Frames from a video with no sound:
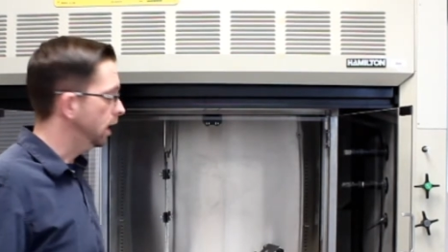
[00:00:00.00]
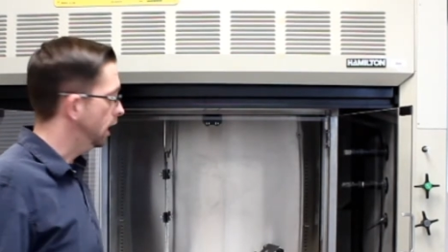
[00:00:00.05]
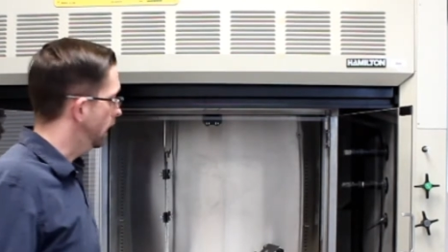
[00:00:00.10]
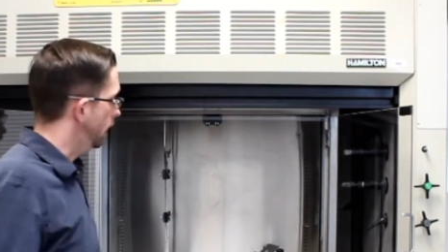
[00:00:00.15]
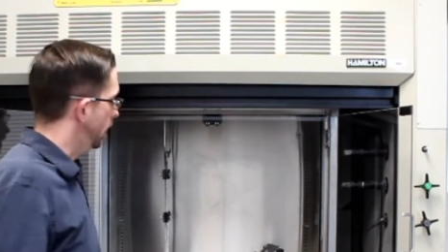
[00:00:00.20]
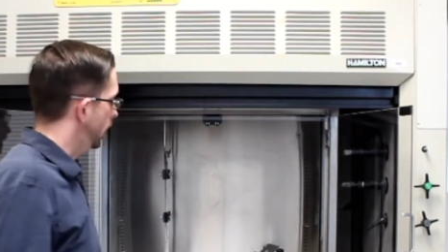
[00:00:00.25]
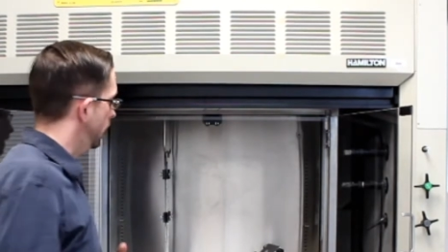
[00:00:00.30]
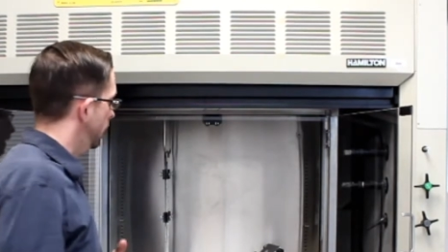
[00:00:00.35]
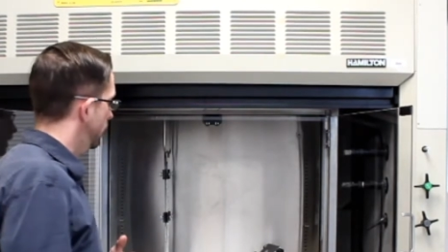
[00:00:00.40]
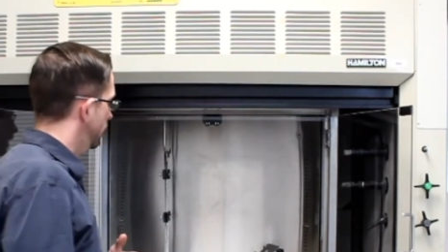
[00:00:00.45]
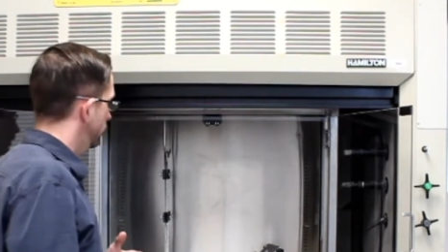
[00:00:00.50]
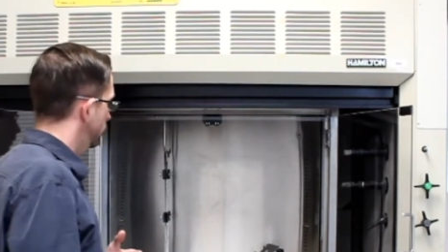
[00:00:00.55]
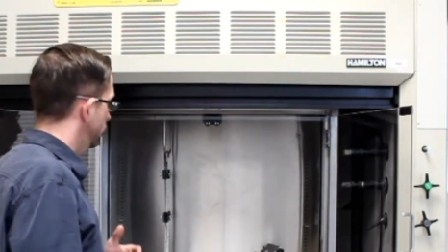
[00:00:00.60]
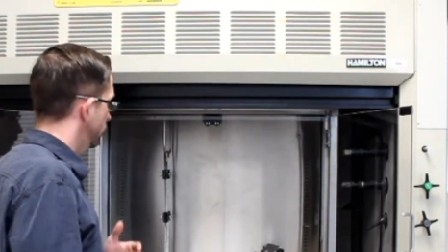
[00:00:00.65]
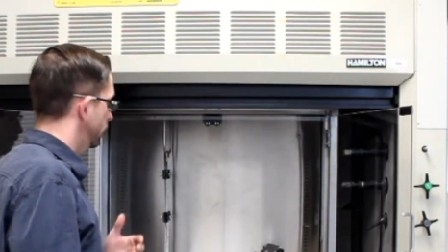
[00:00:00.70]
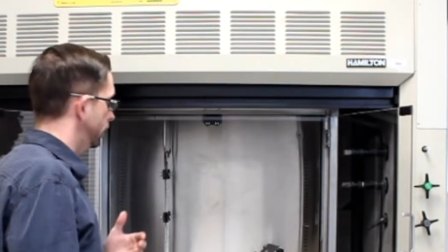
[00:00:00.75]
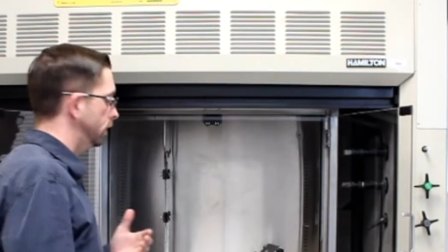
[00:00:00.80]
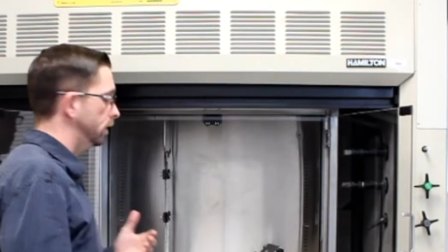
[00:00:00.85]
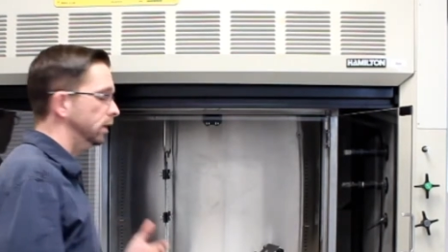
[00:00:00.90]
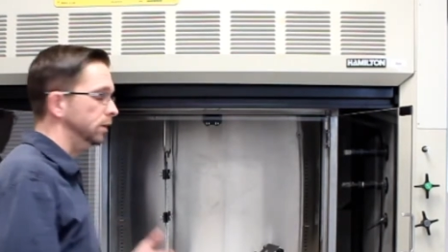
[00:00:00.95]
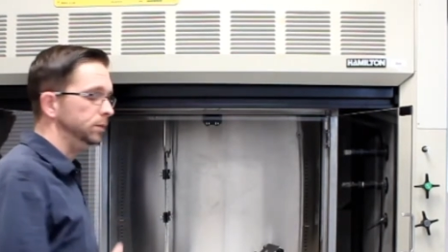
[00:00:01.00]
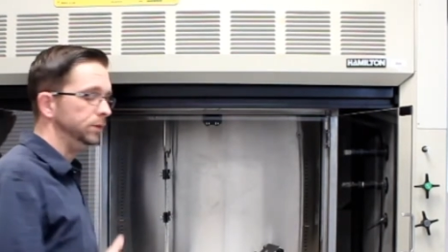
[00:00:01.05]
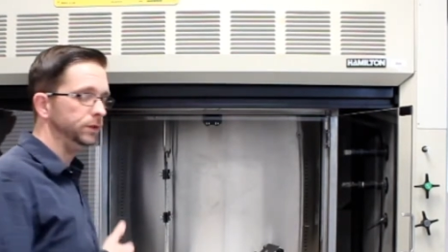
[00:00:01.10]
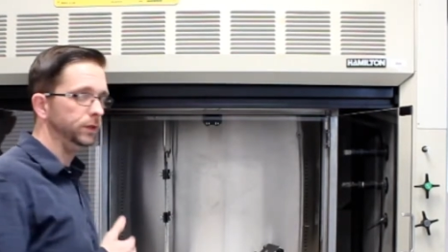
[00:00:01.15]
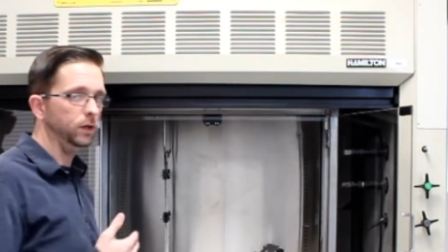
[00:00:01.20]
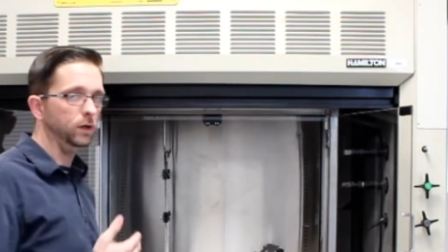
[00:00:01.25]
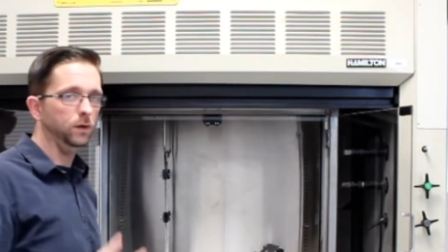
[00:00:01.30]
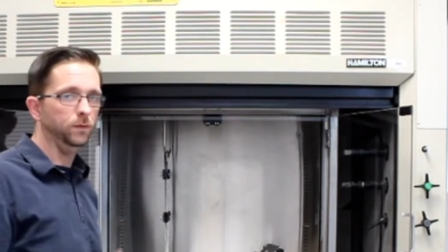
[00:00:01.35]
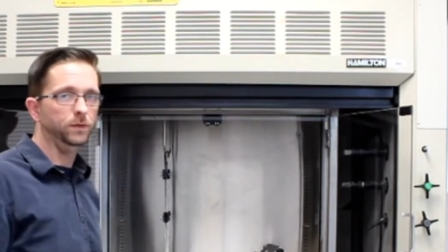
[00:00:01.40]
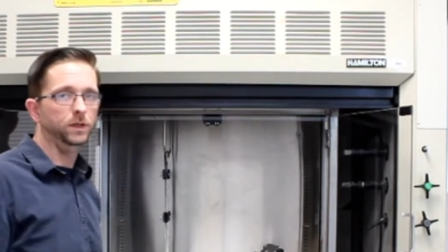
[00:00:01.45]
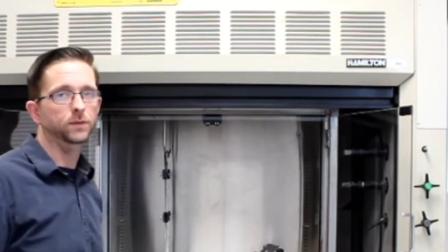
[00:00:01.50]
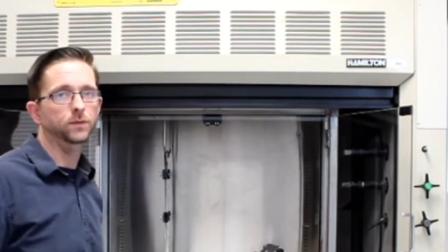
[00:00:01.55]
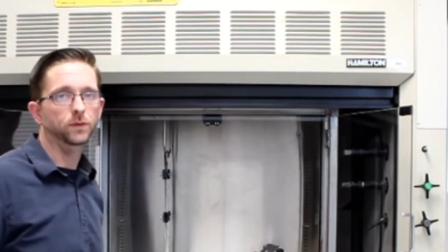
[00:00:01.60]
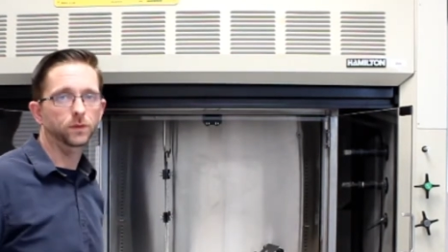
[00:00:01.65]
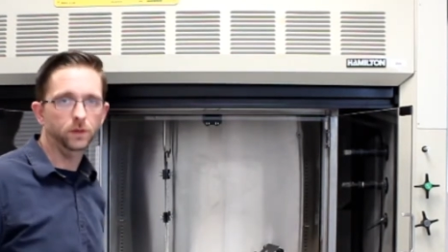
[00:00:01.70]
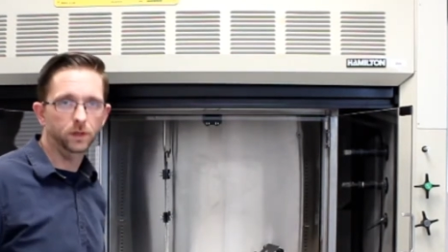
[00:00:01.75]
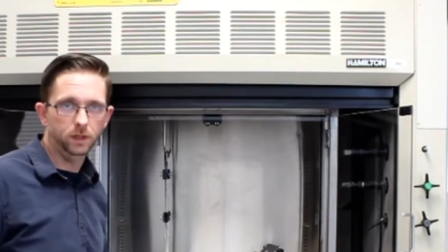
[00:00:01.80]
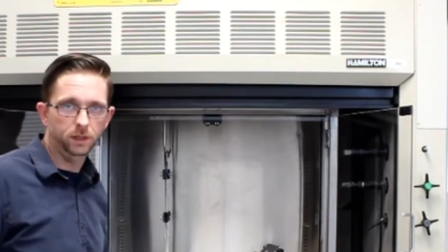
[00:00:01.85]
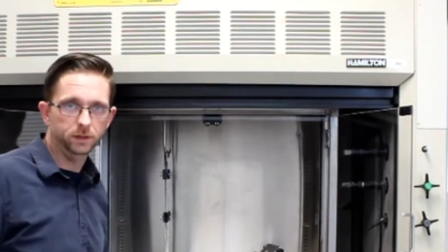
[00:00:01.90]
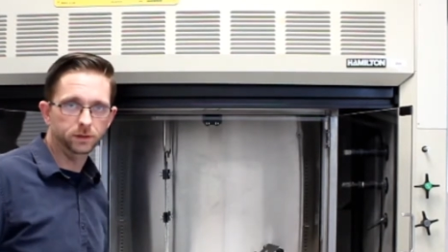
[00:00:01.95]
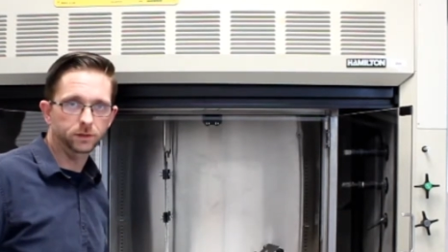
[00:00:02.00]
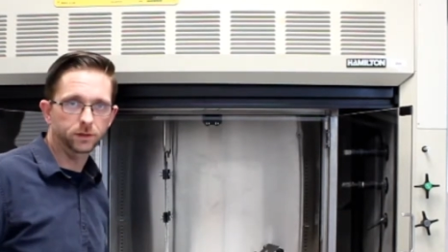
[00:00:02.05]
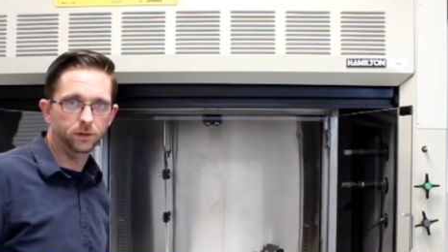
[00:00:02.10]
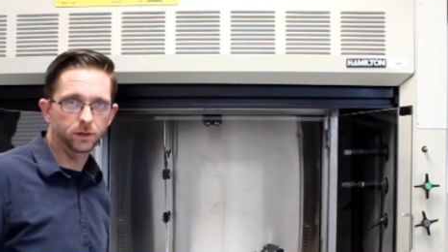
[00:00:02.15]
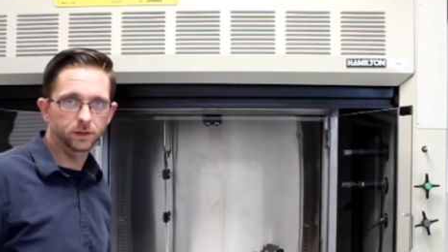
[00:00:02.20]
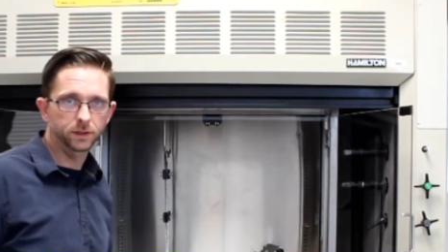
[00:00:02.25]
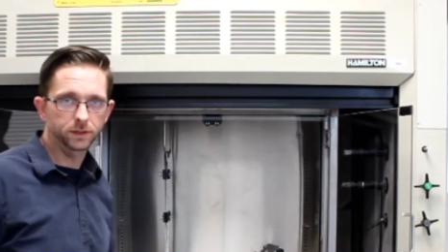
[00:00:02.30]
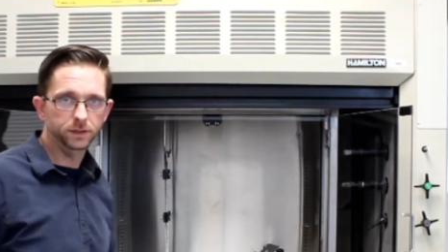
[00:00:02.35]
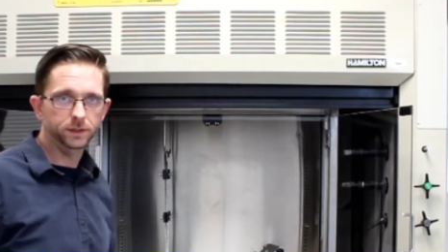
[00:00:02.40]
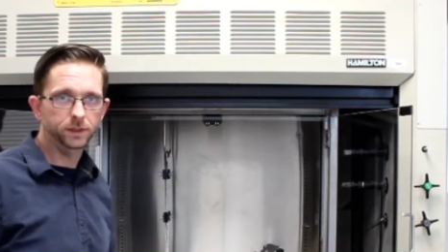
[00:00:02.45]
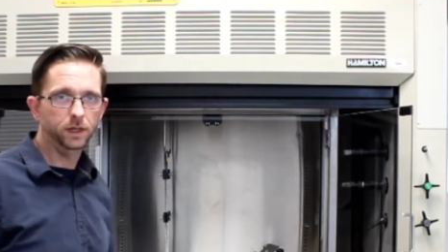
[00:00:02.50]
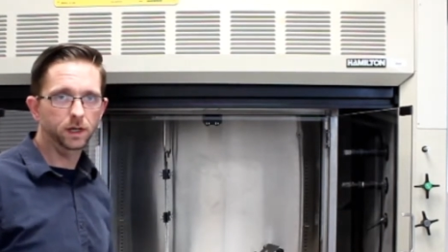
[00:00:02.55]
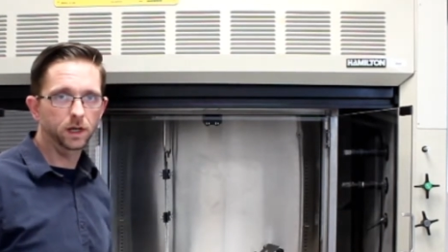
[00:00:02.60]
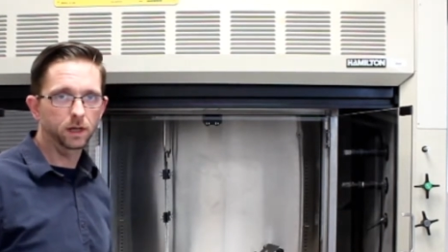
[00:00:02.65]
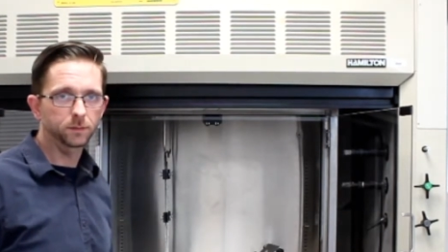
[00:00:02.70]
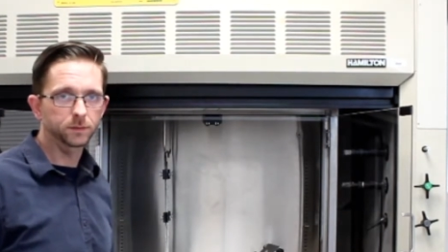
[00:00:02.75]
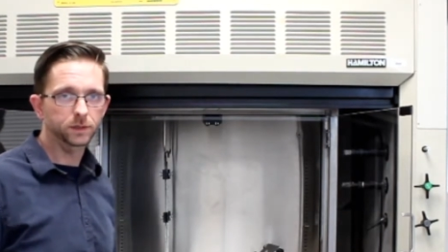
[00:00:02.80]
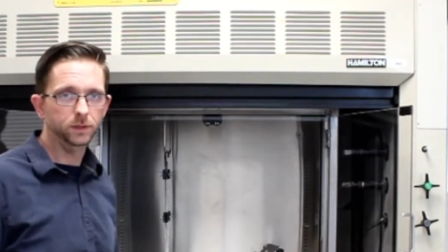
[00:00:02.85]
And we're going to observe different things during this time.